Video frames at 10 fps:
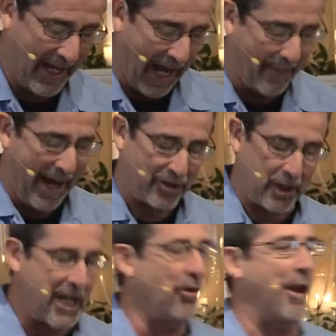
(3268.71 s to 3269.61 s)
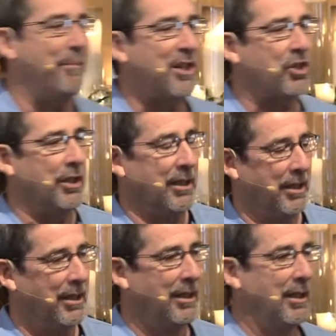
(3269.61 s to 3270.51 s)
I'm actually here on a mission.
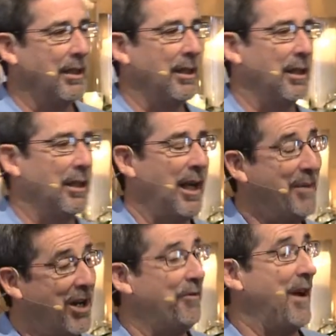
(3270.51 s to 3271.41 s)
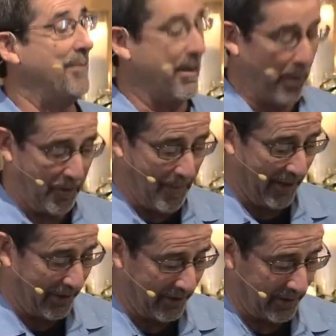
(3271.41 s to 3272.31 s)
I'm here to find my birth
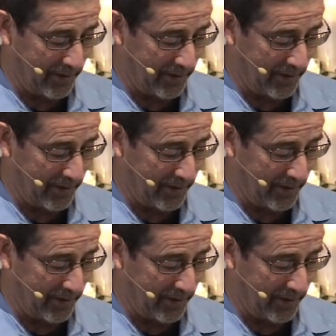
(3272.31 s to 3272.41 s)
mother.